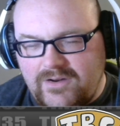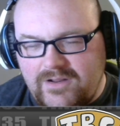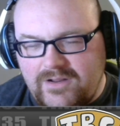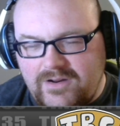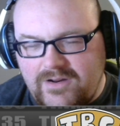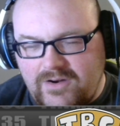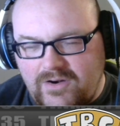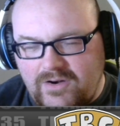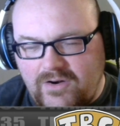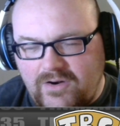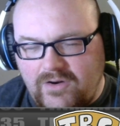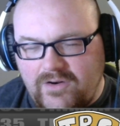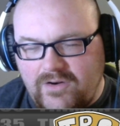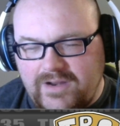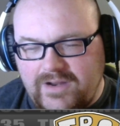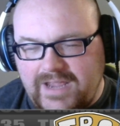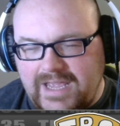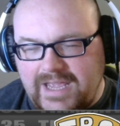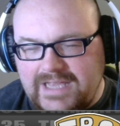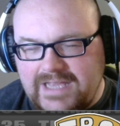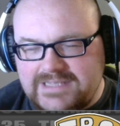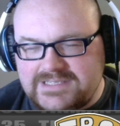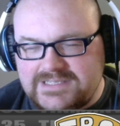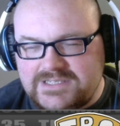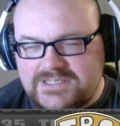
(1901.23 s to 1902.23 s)

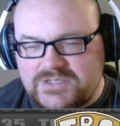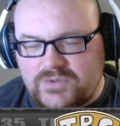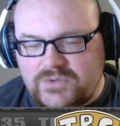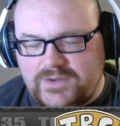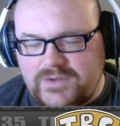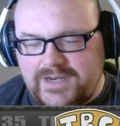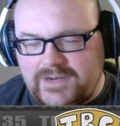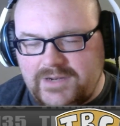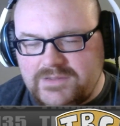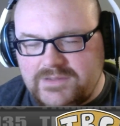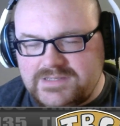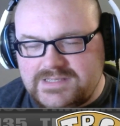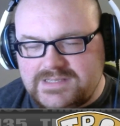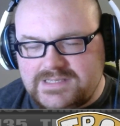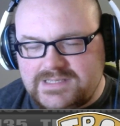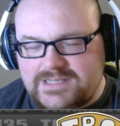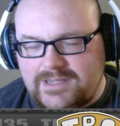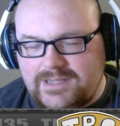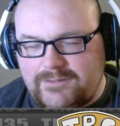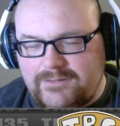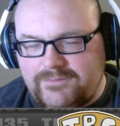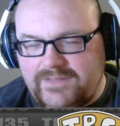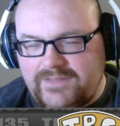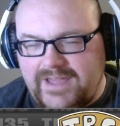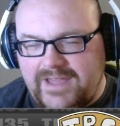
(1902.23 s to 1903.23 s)
hurricanes and tornadoes and
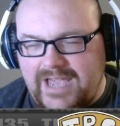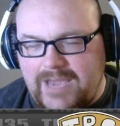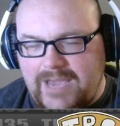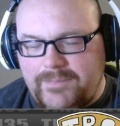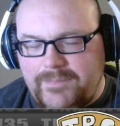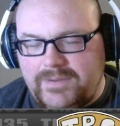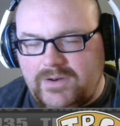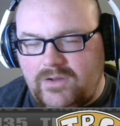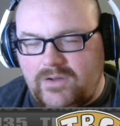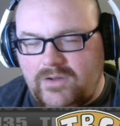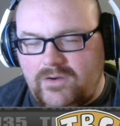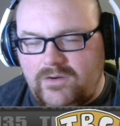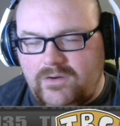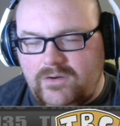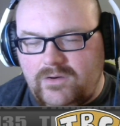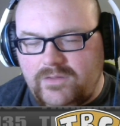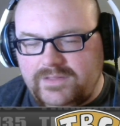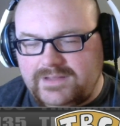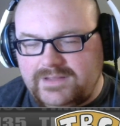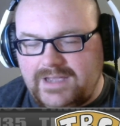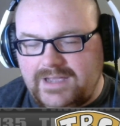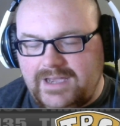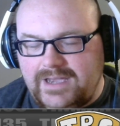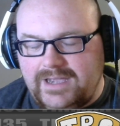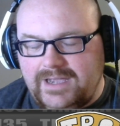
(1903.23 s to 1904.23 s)
stuff, they happen all the
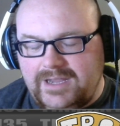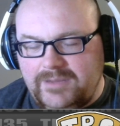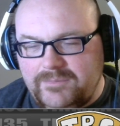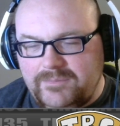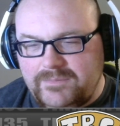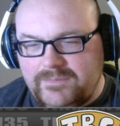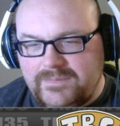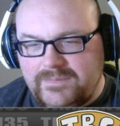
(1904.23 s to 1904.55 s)
time.